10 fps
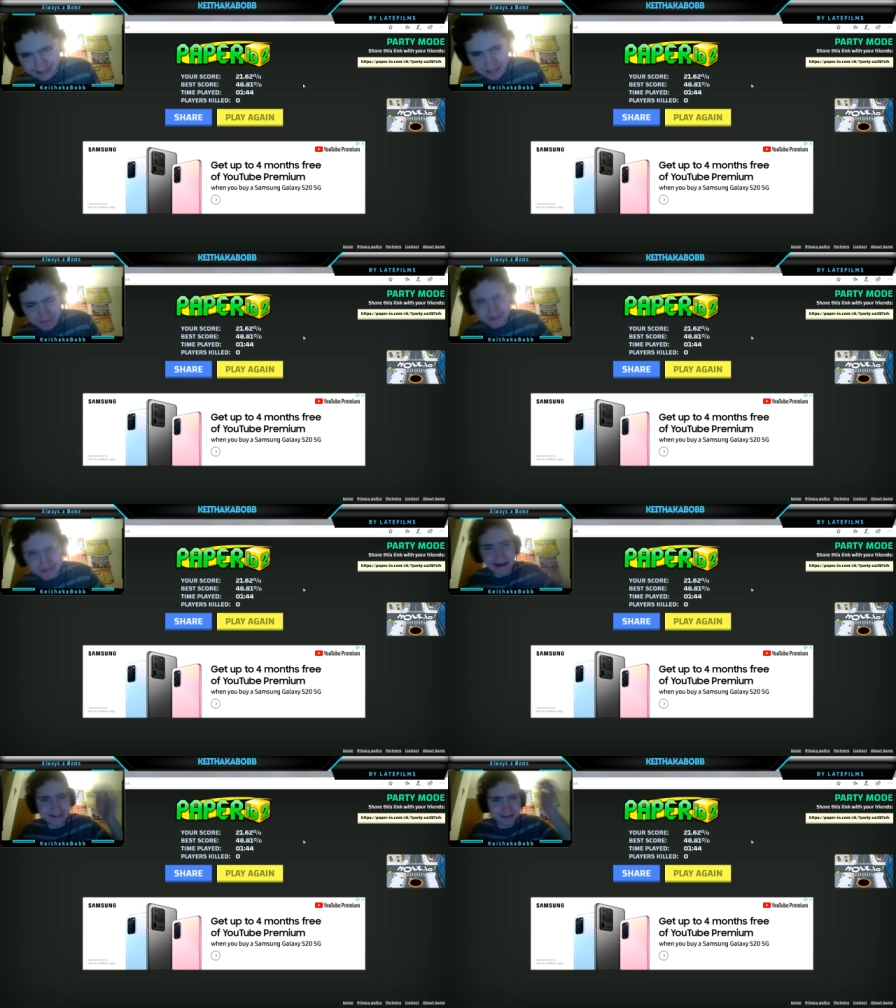If you
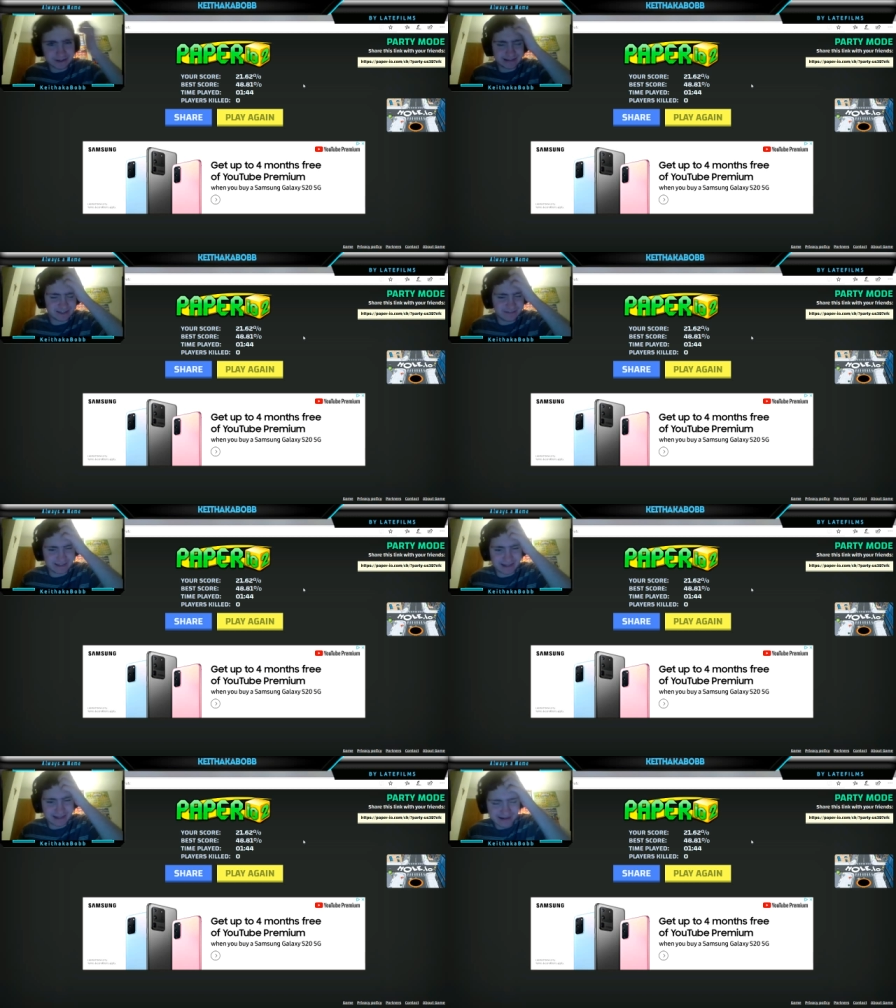guys enjoyed this
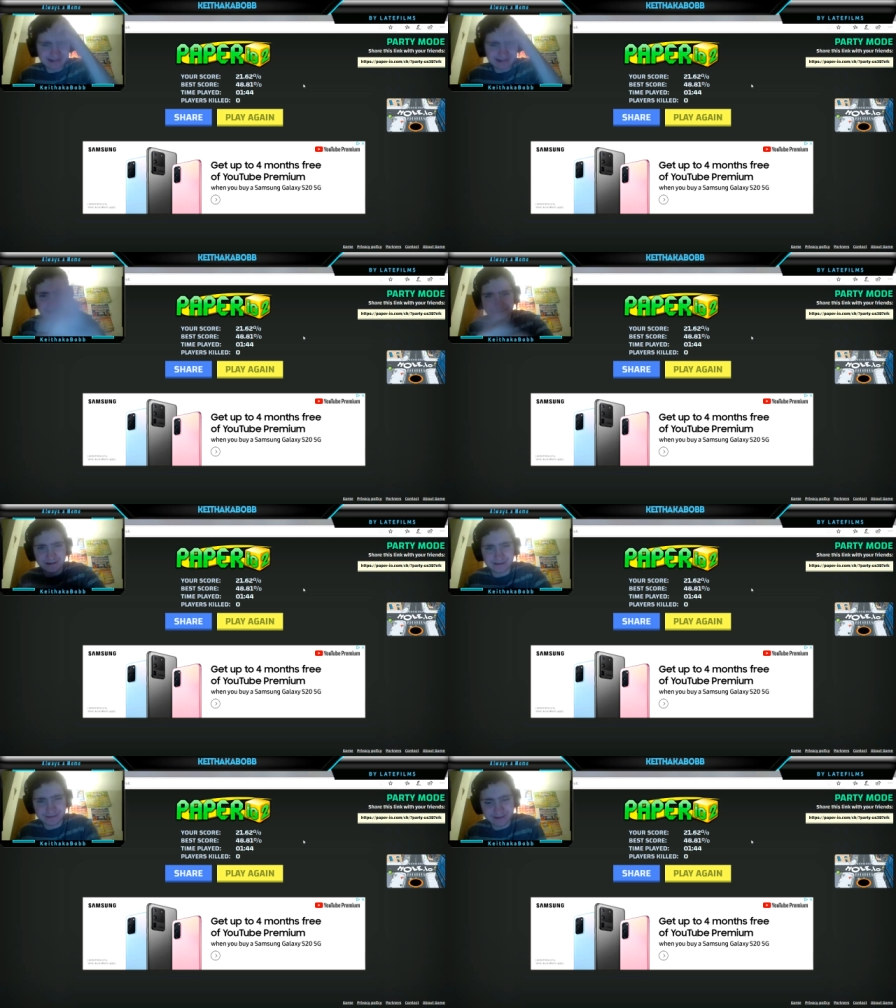video, hit that like
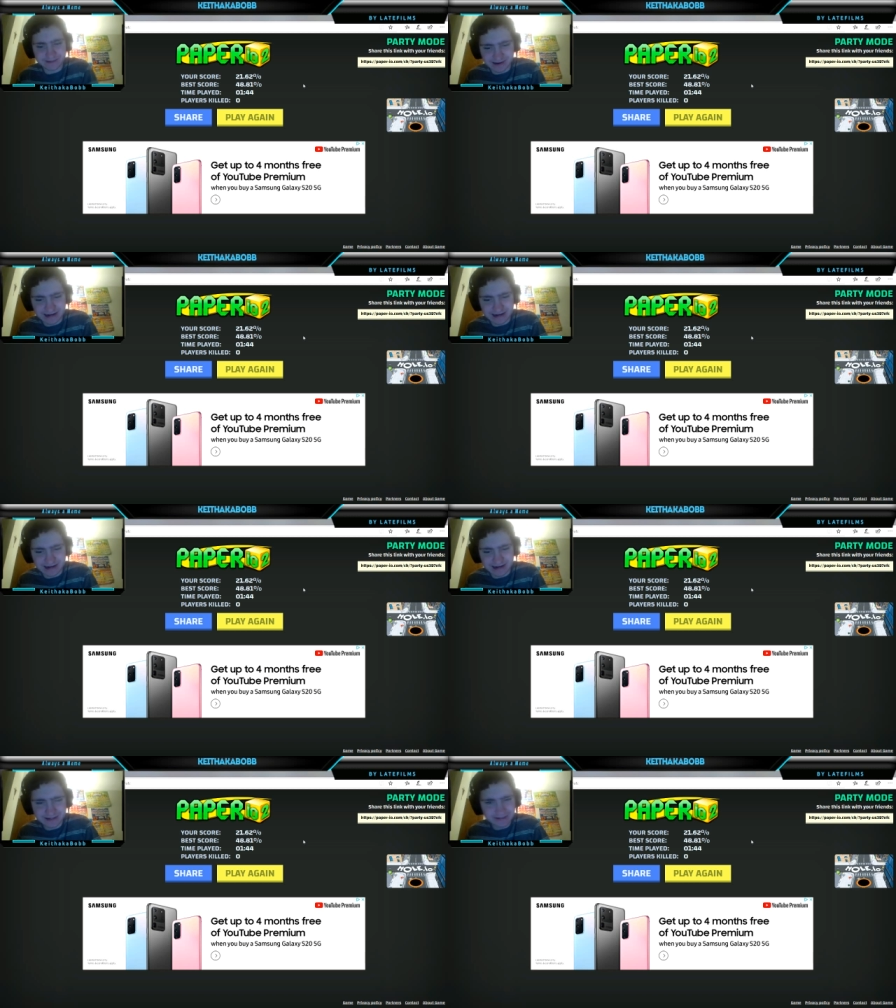button, subscribe.
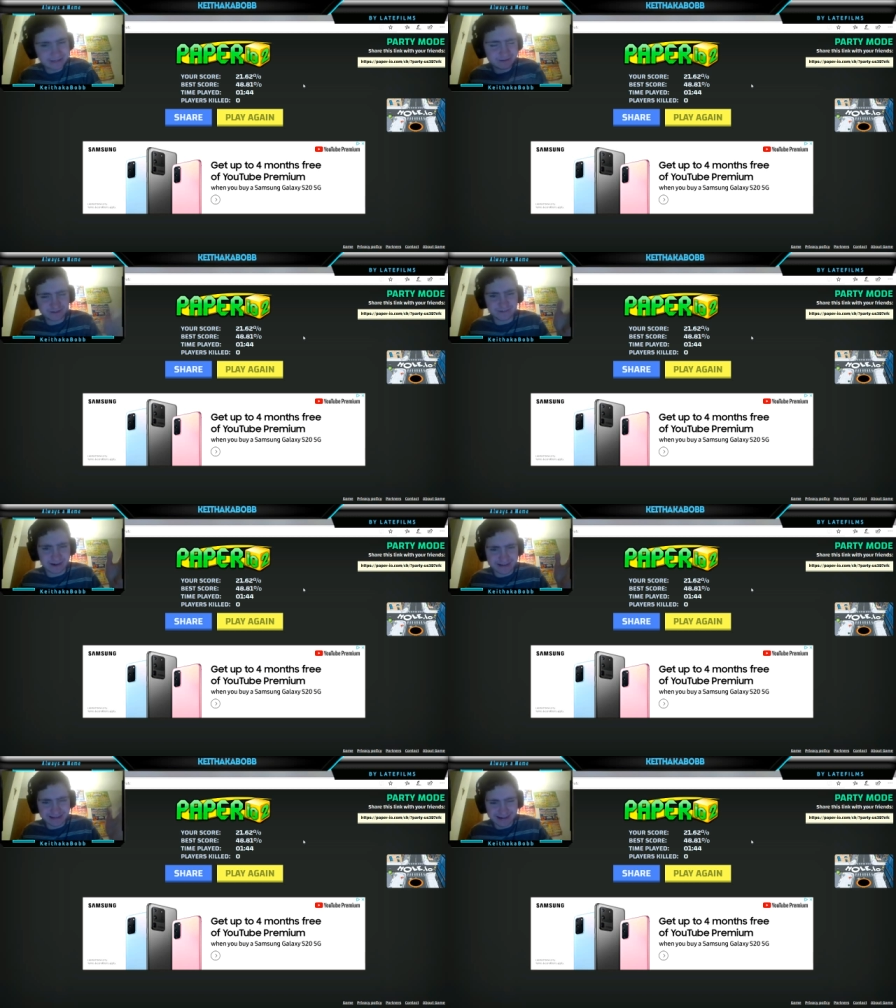This was
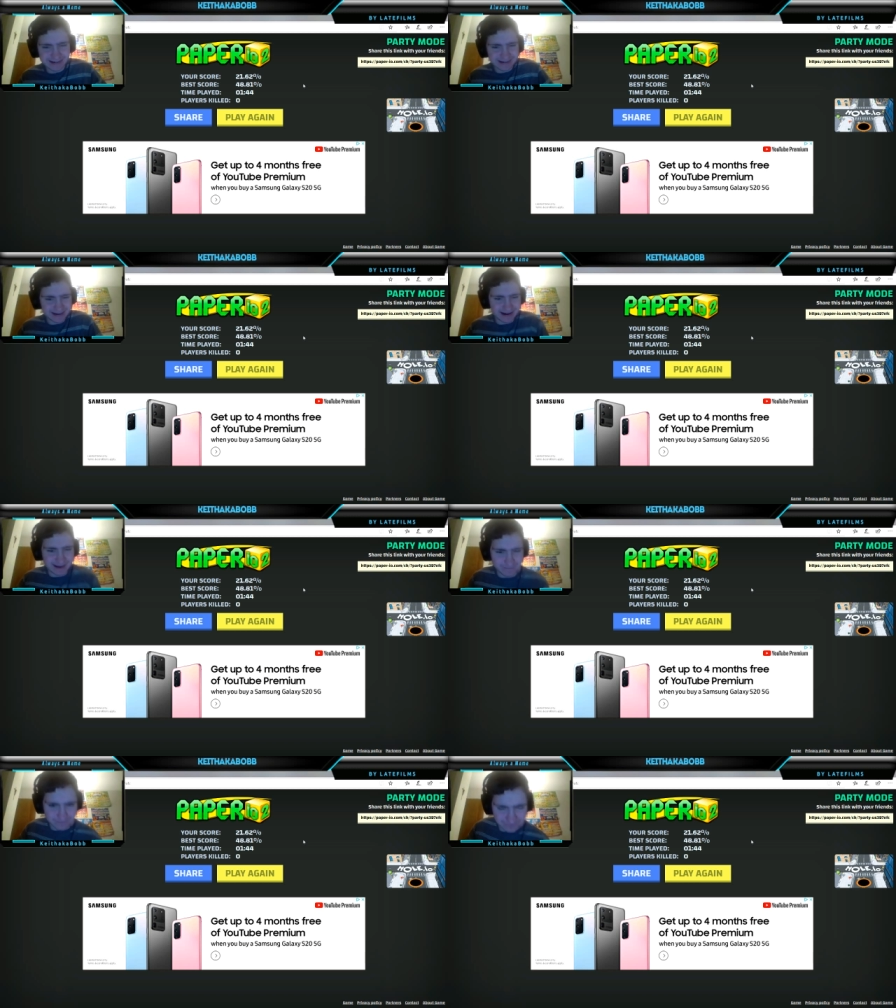fun.
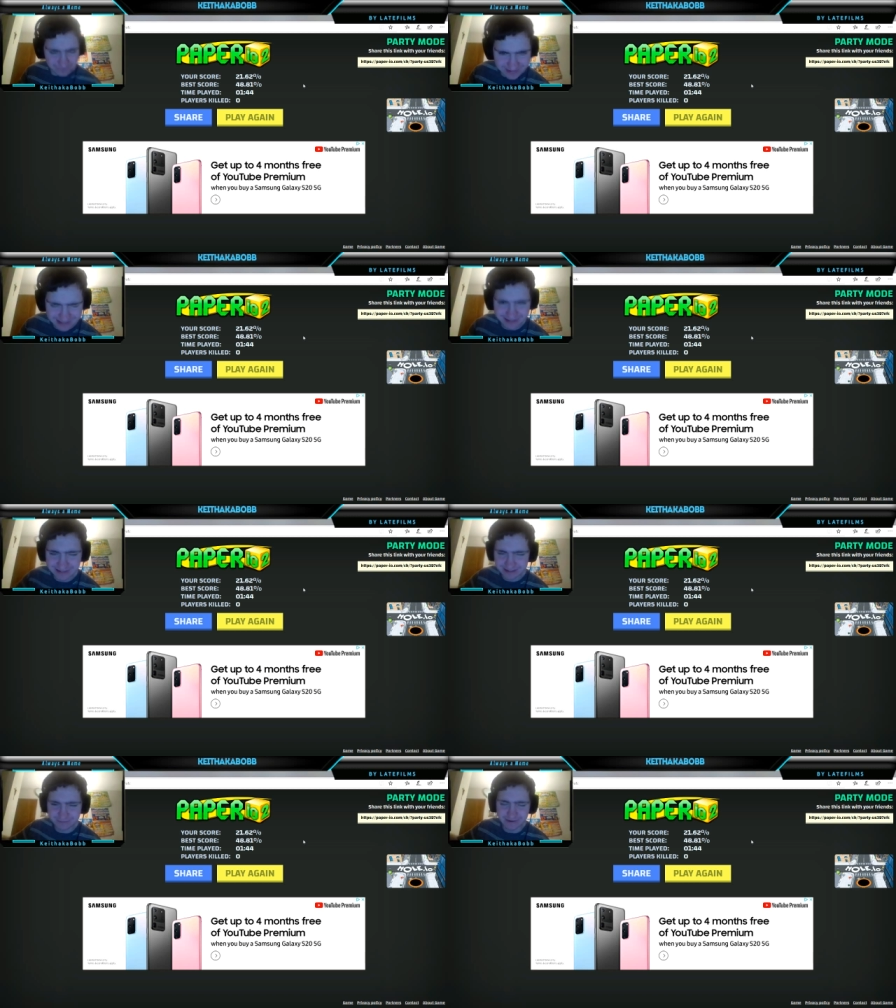Um, this this
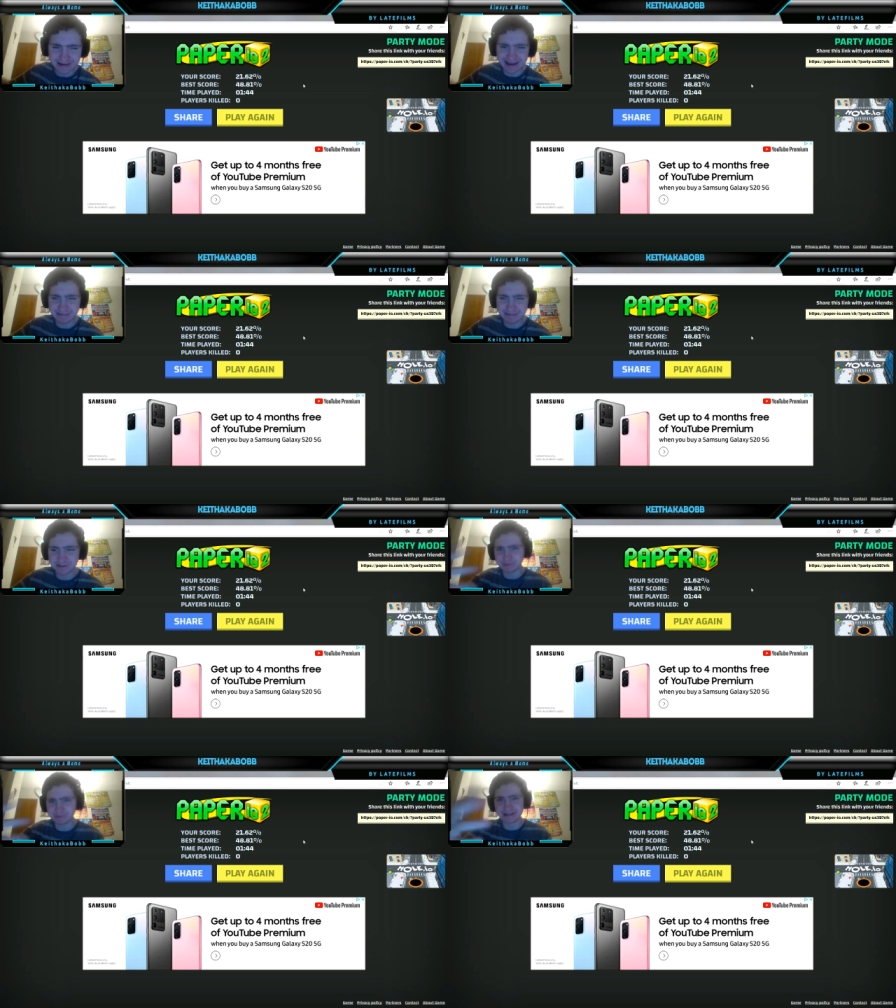is what game you should
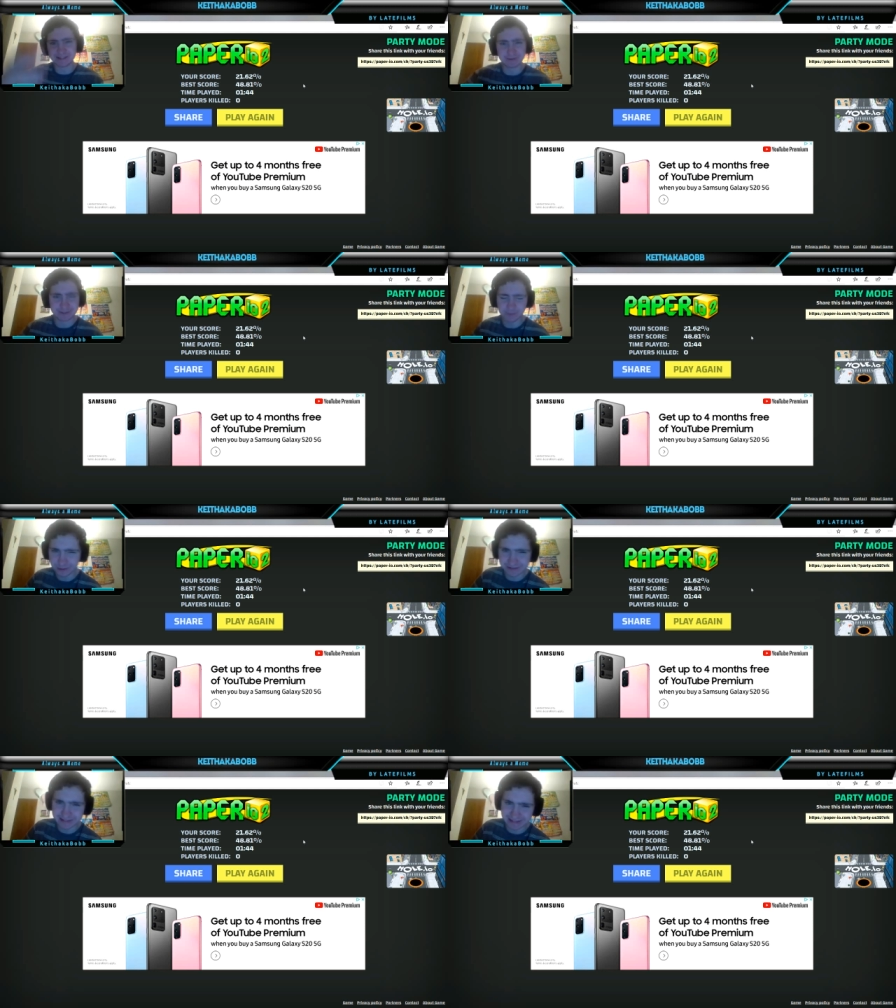play during
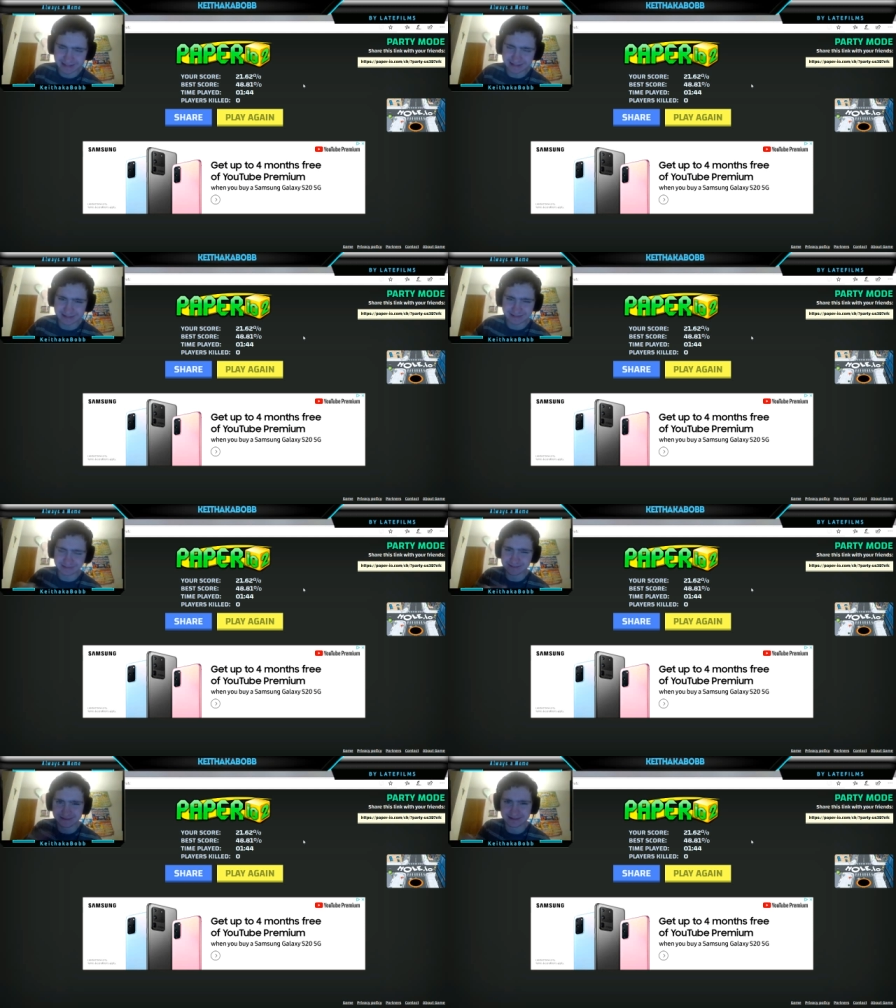quarantine because you know
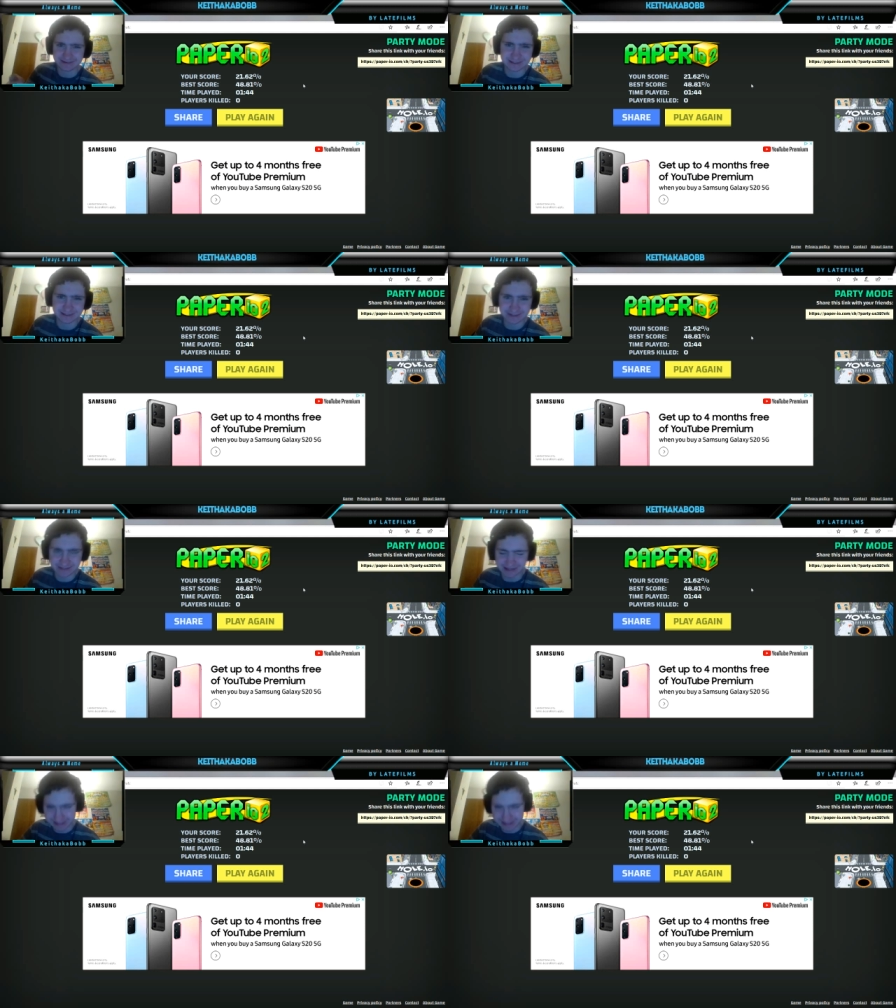there's nothing else to do. It's
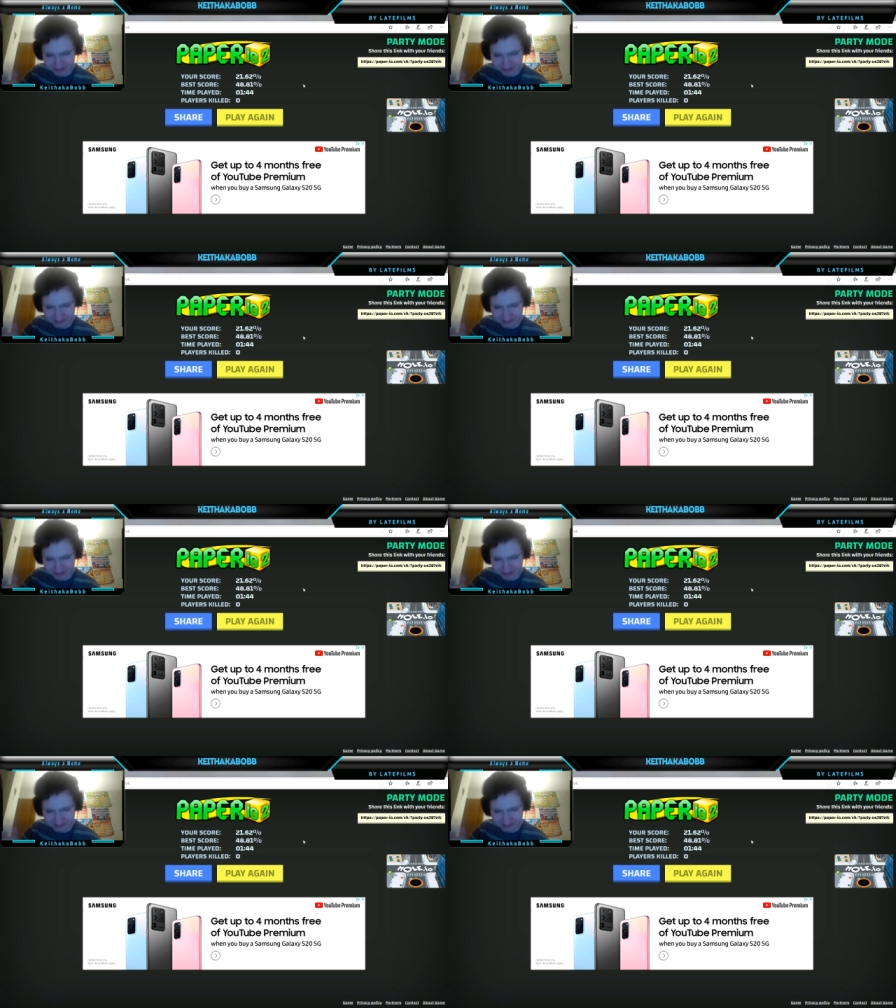not like